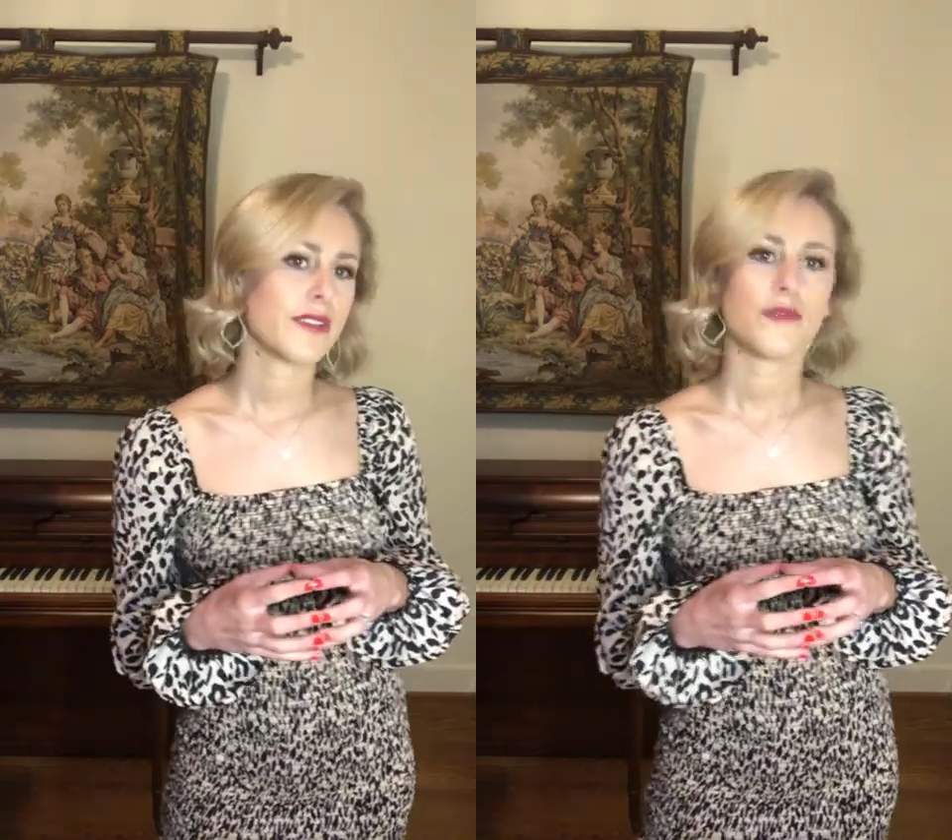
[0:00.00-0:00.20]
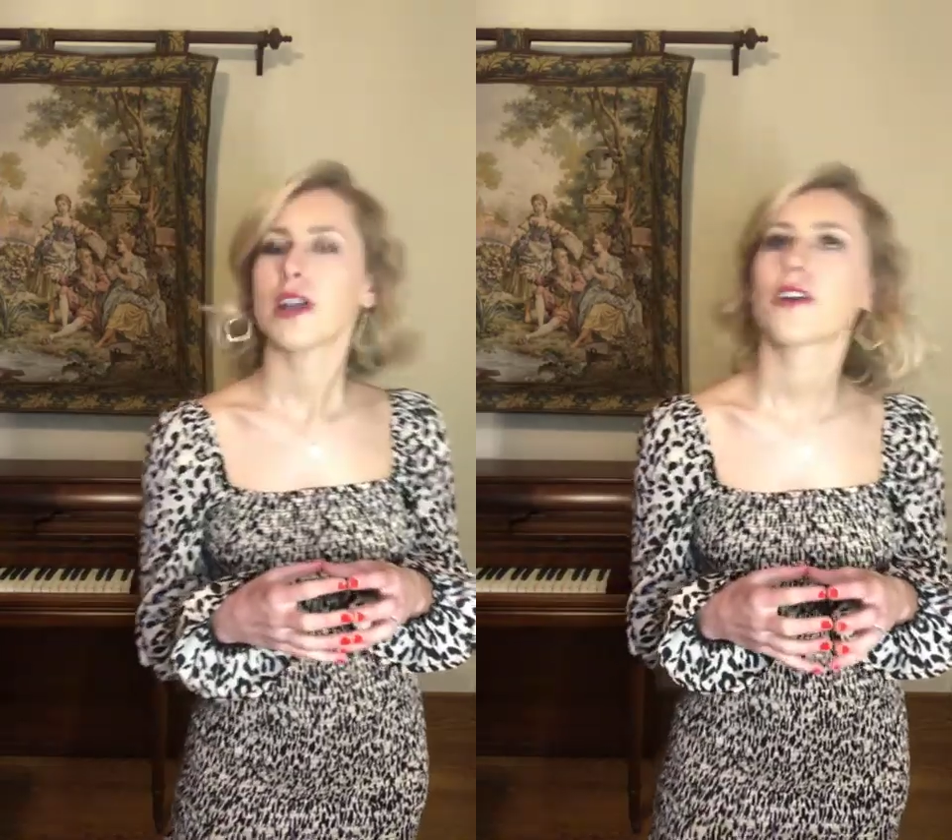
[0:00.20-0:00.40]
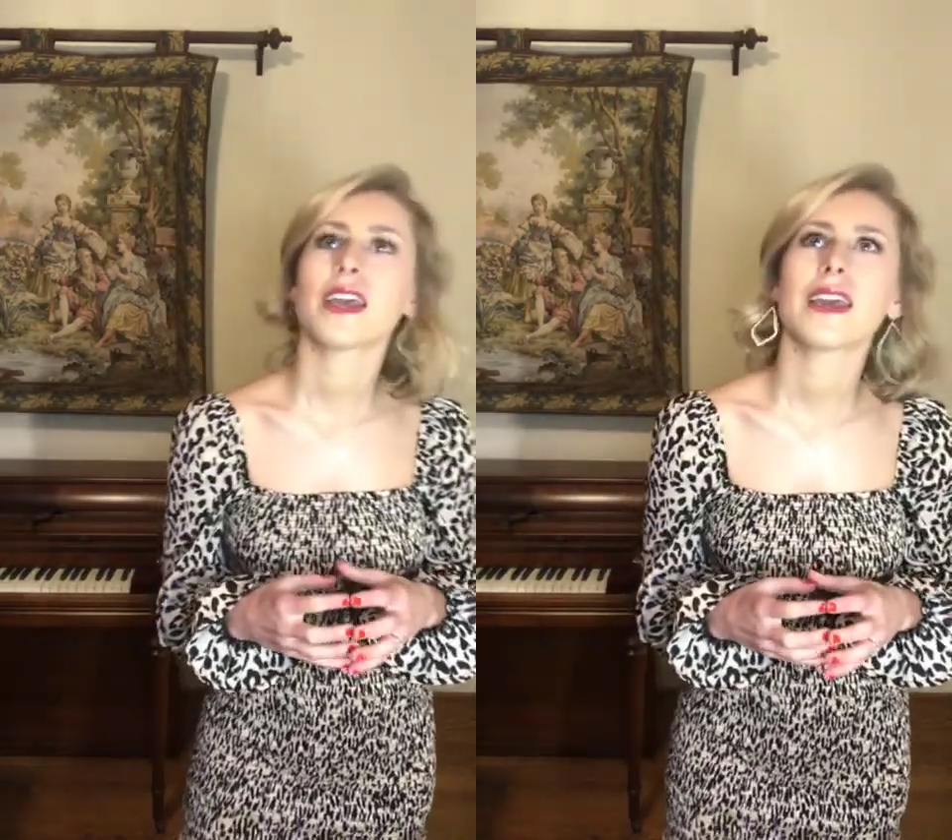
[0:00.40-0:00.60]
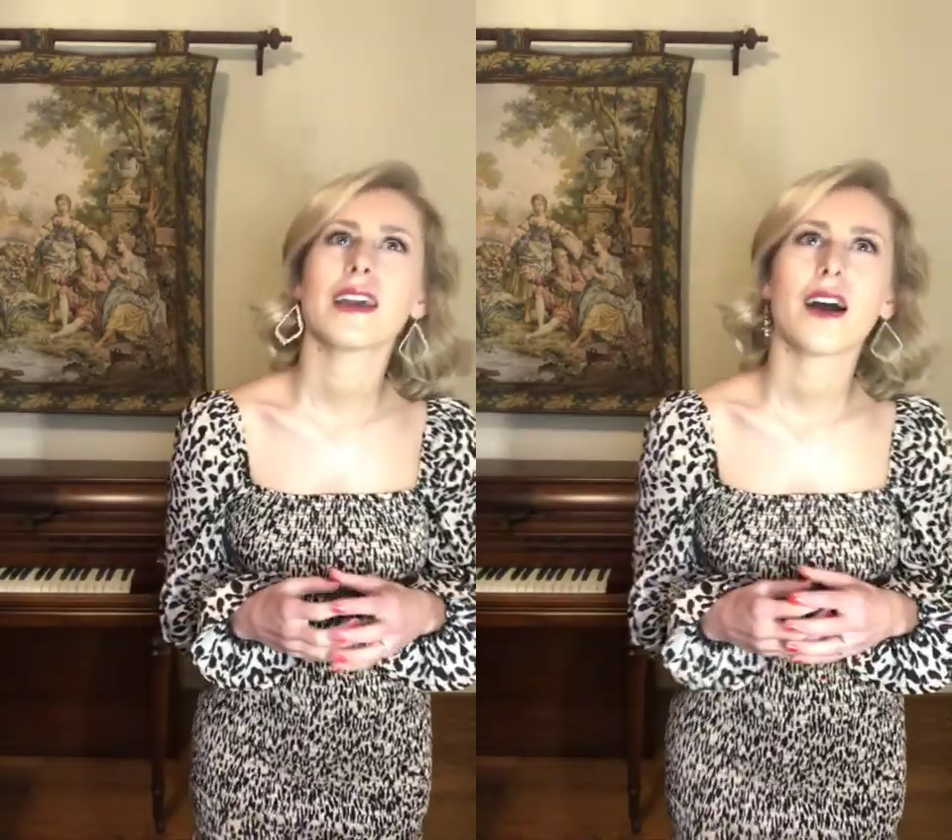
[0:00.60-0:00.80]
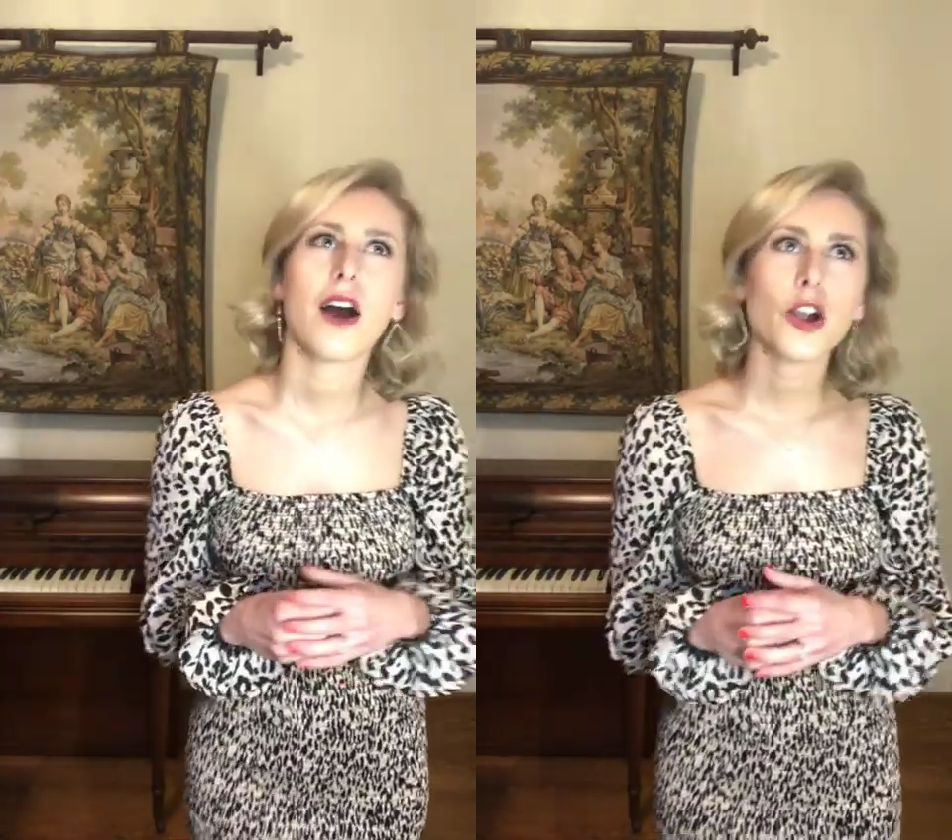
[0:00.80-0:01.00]

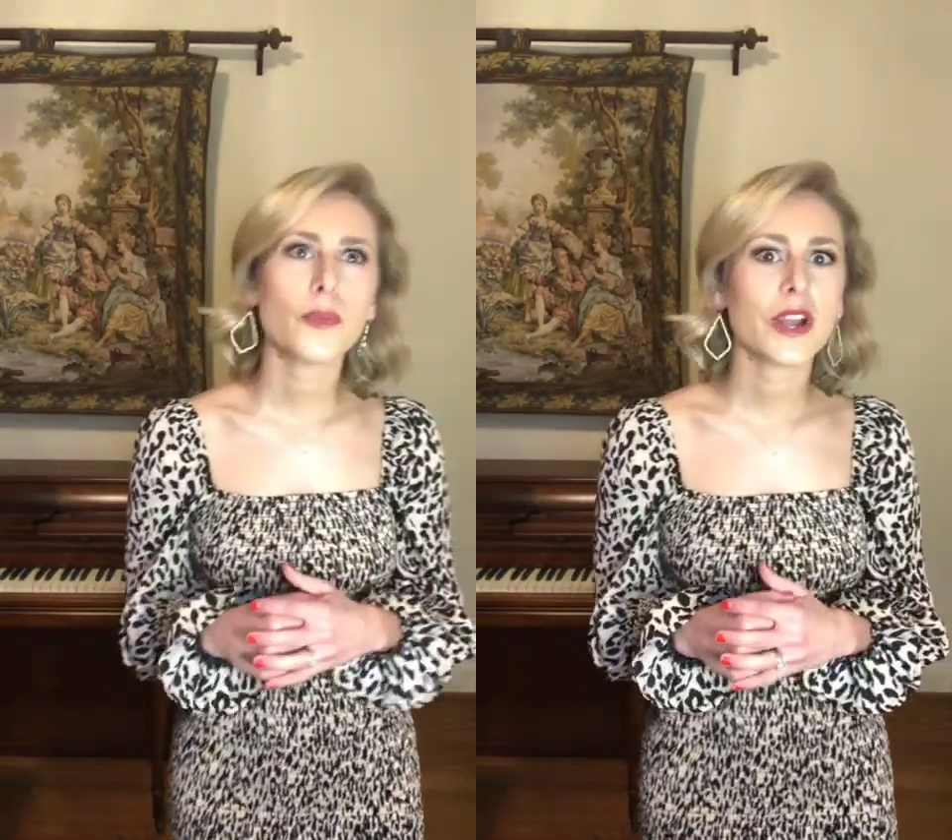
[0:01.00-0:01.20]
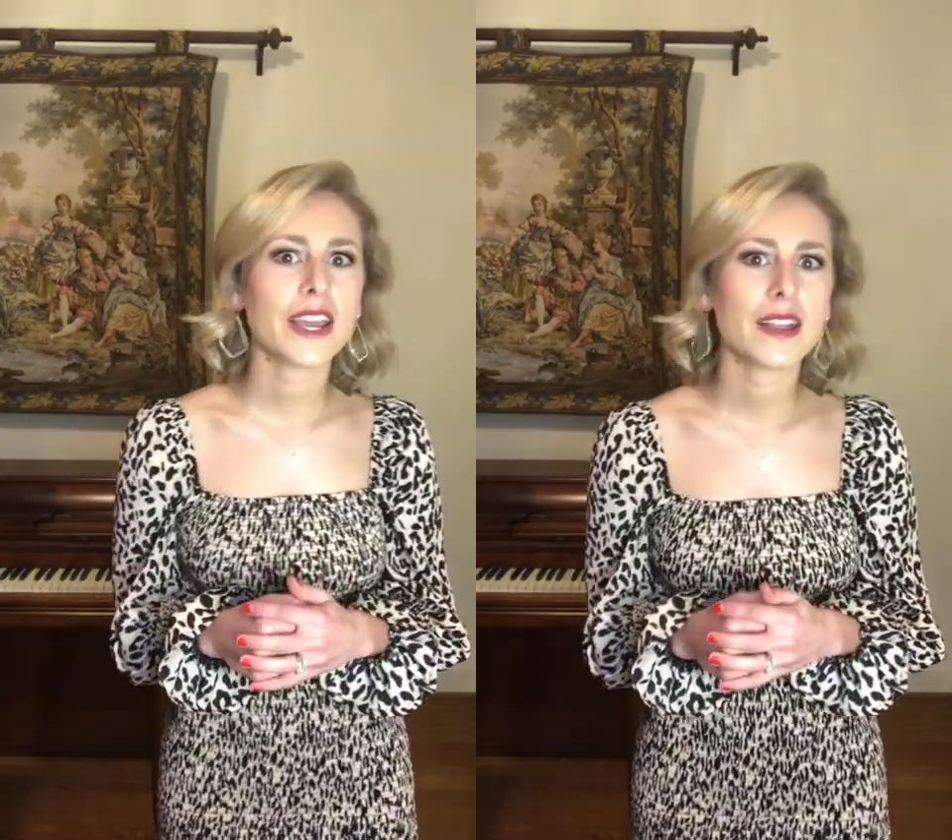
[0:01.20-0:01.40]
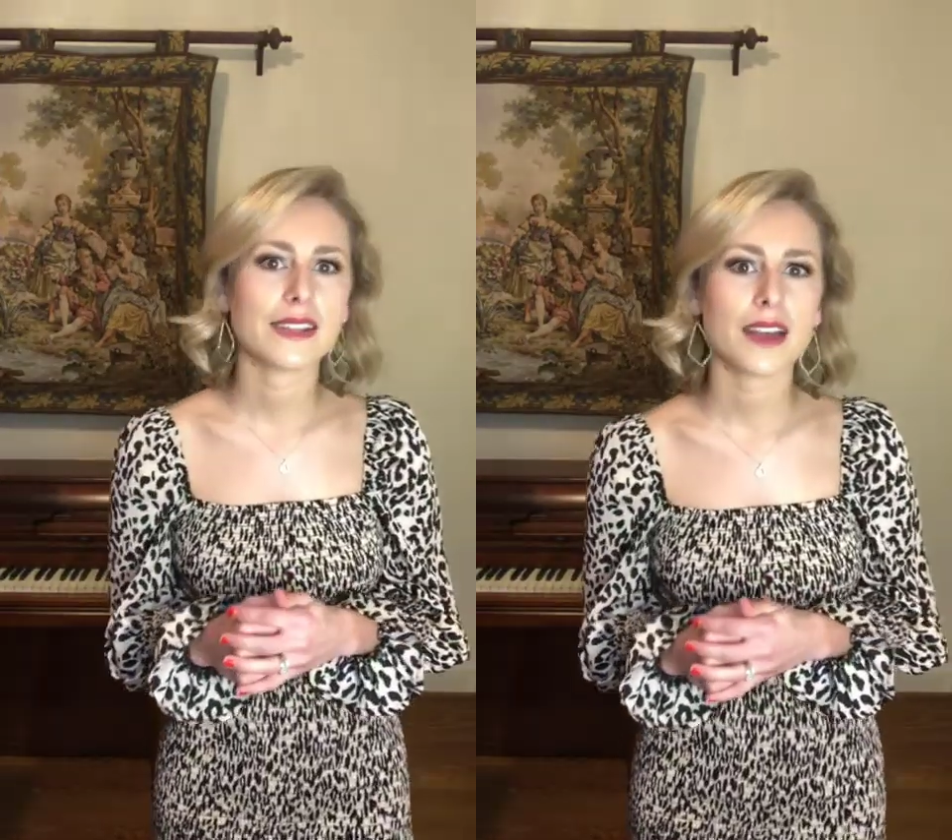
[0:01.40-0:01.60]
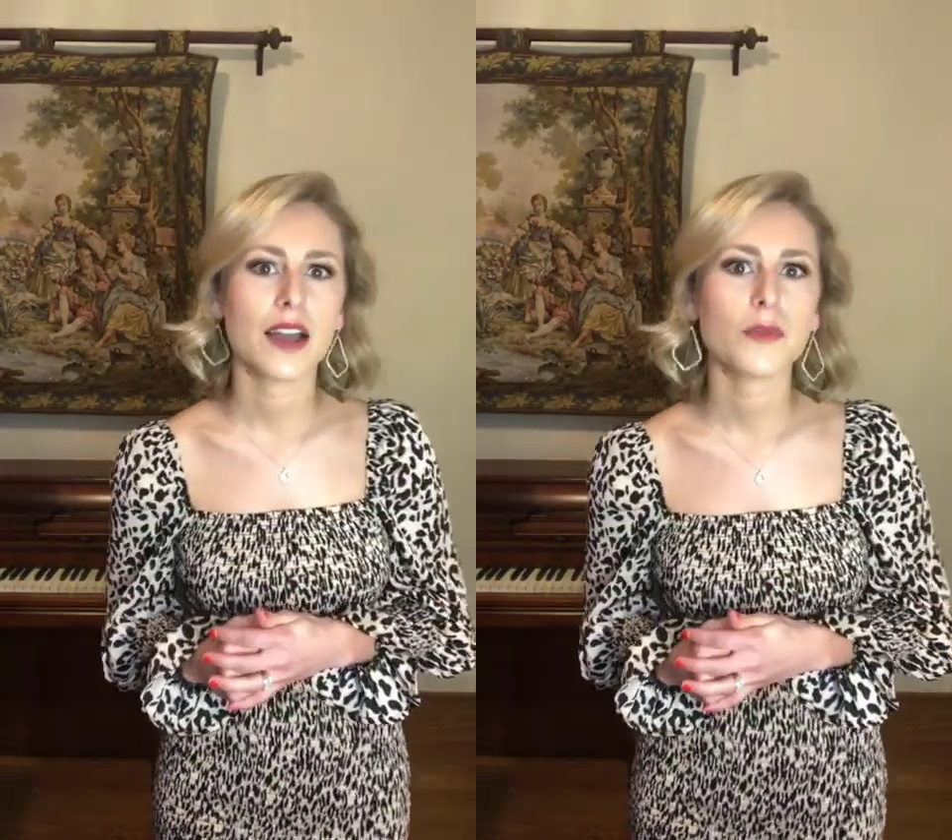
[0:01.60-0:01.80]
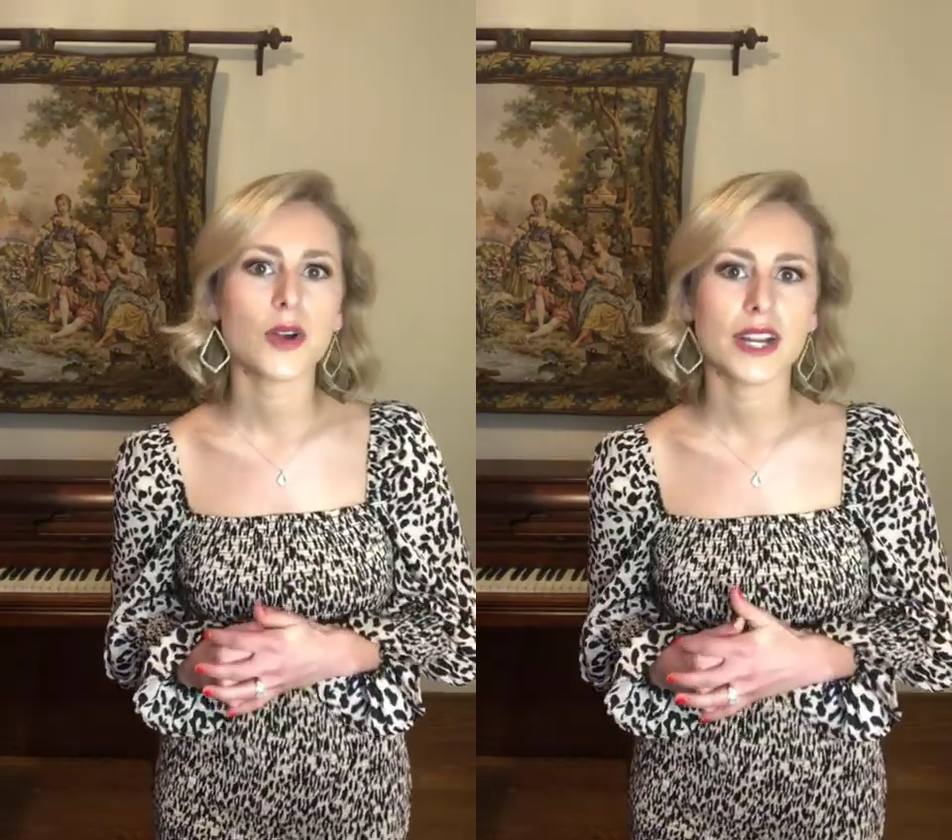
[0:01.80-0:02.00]
very heartbreaking, it's
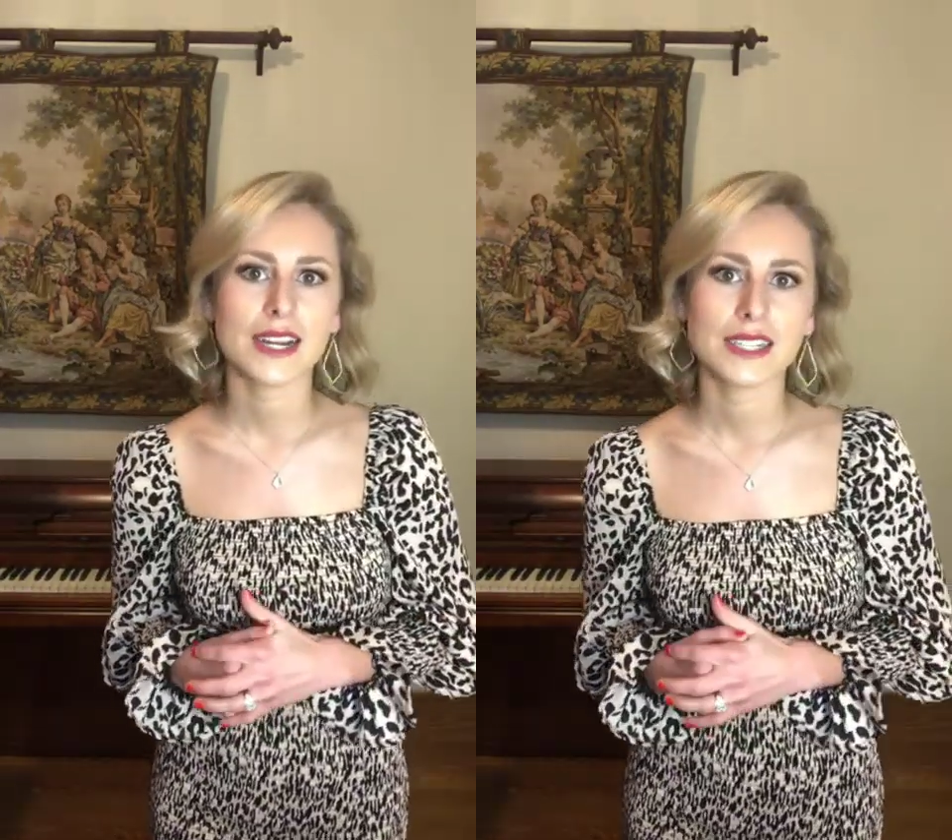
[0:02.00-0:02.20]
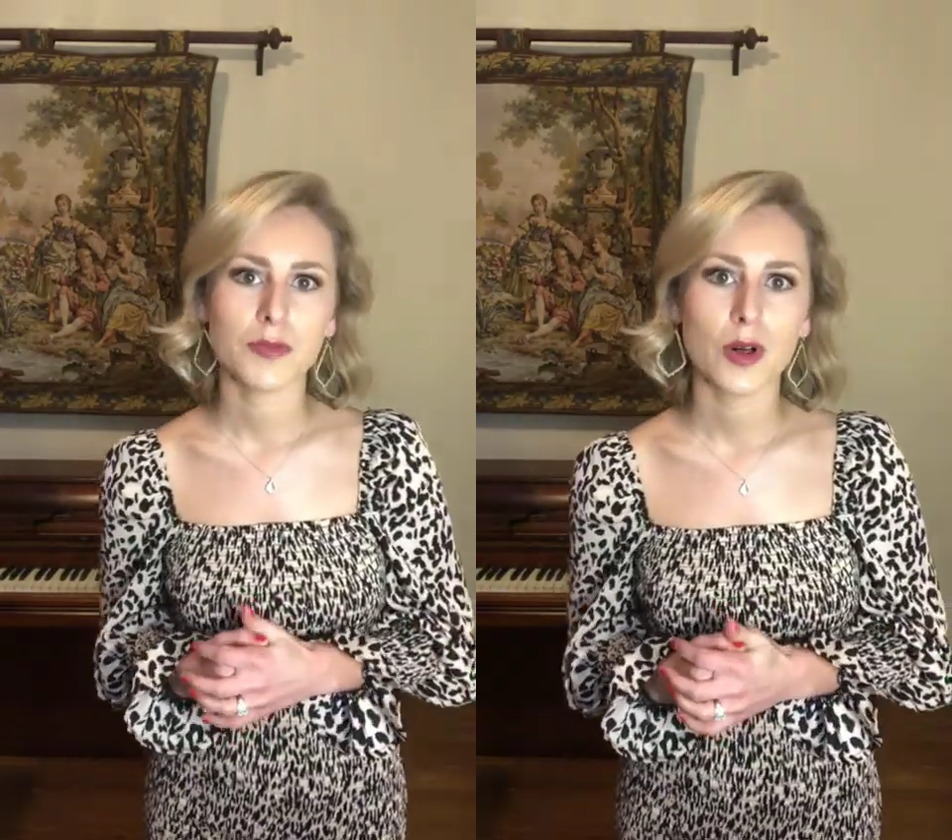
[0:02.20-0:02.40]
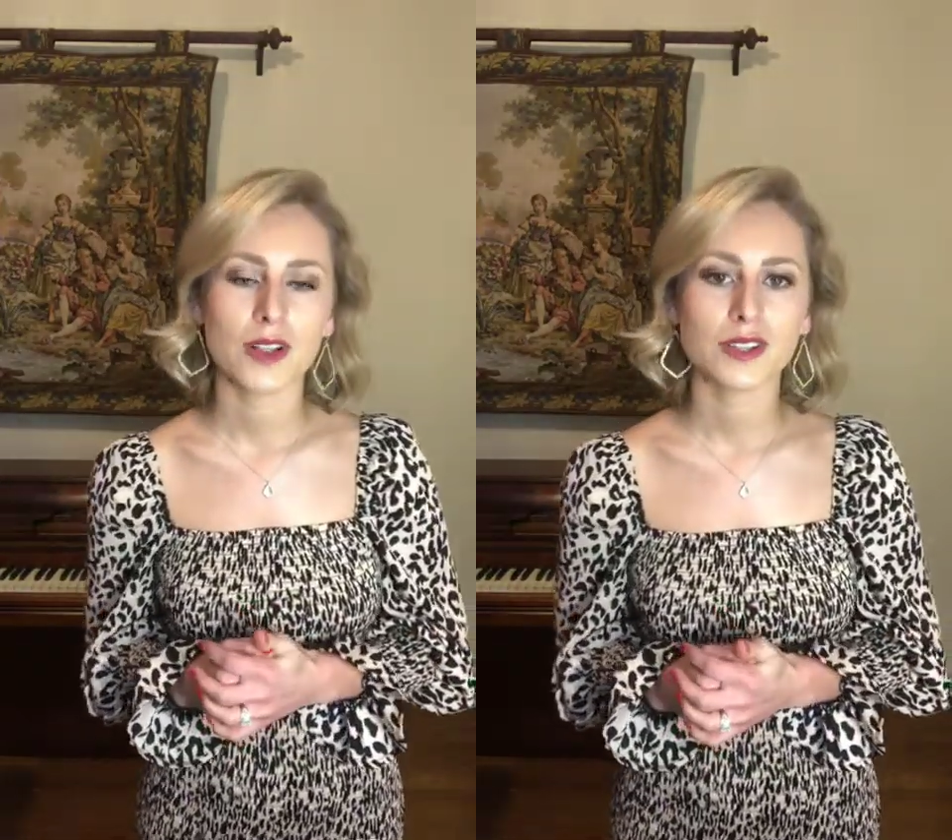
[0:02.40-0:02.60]
unpredictable.